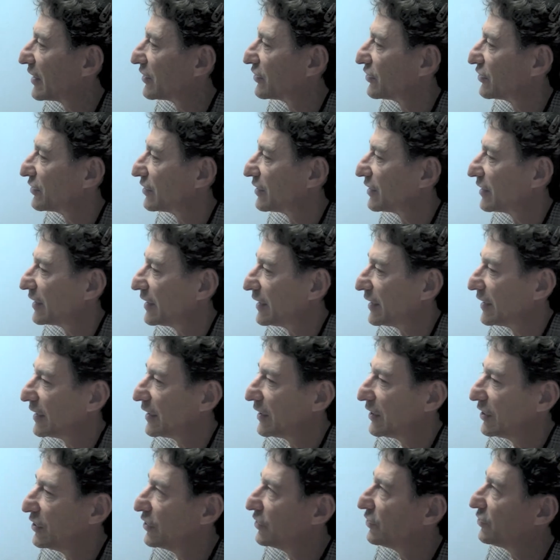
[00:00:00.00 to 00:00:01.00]

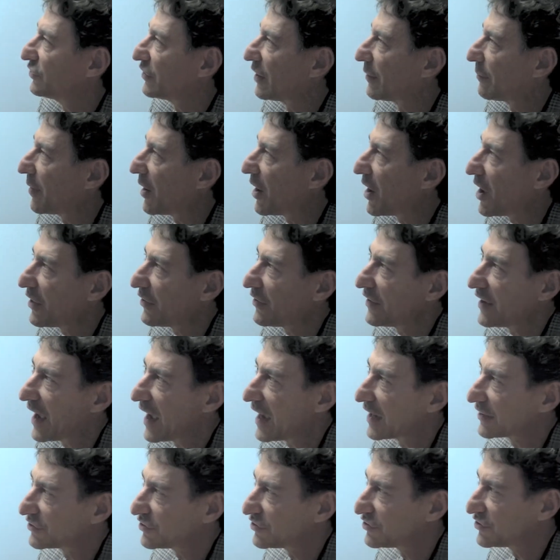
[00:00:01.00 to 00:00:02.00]
actually use up all the
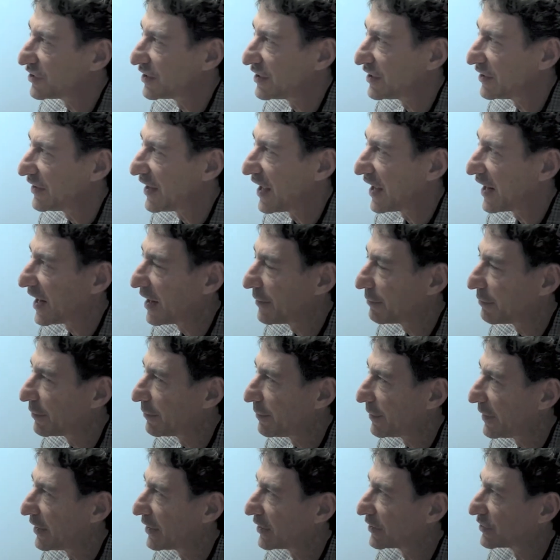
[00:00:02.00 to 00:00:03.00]
oxygen in that
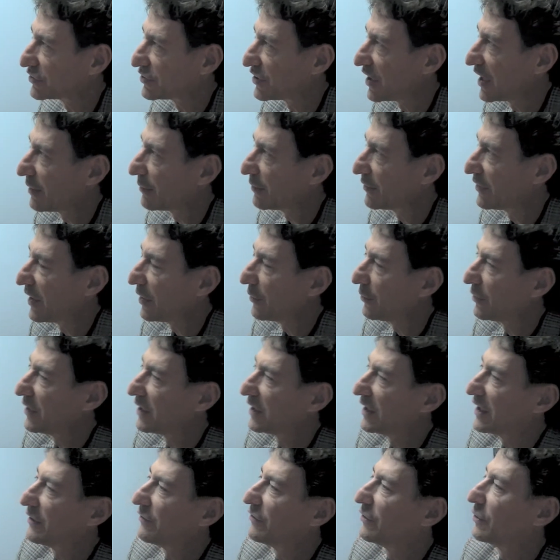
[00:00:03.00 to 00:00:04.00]
hyperbaric chamber that
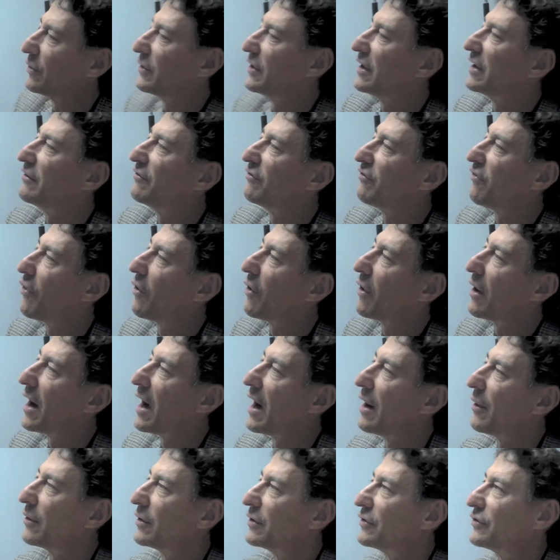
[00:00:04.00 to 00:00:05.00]
we give you within 4
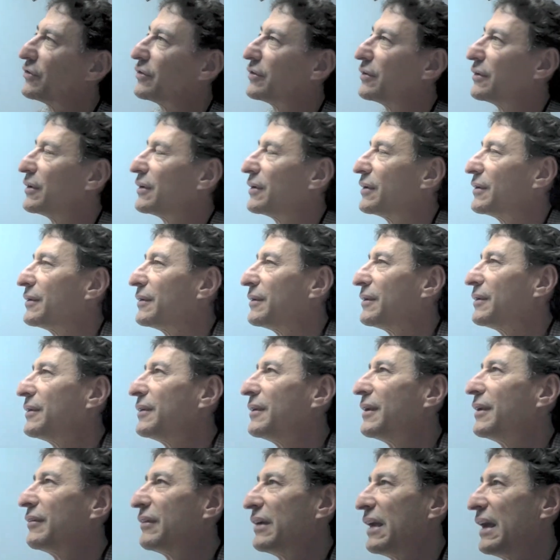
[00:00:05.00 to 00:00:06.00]
hours
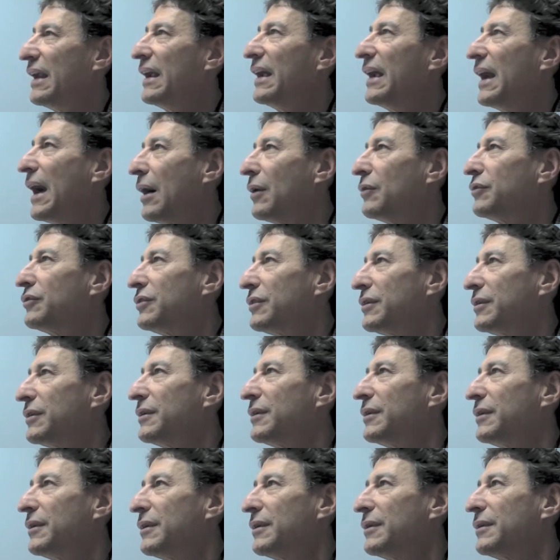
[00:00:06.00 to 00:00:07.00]
of getting out.
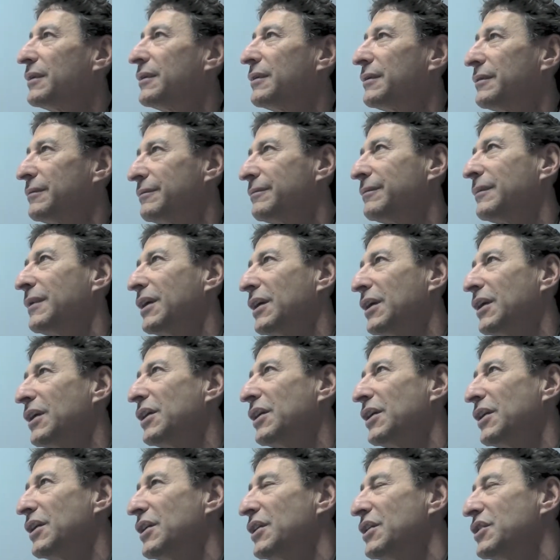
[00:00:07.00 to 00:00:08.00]
Wow.
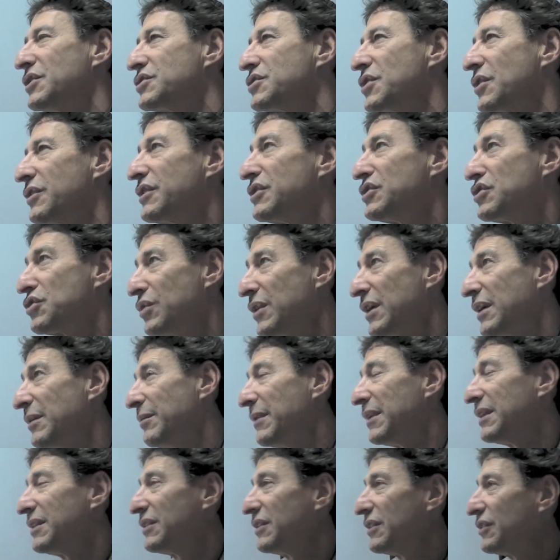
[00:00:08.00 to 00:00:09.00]
So the
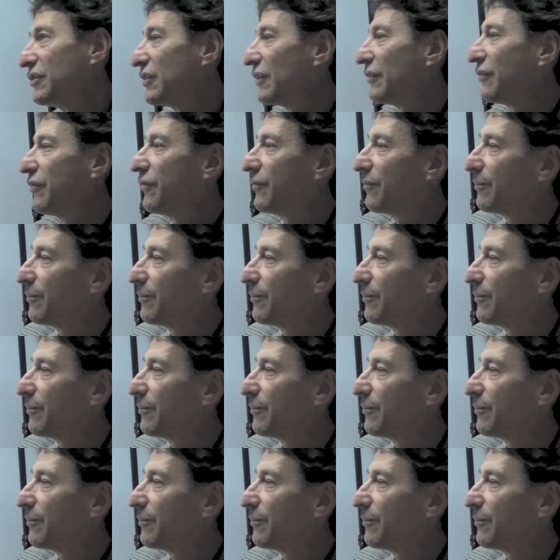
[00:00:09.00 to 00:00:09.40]
treatment is,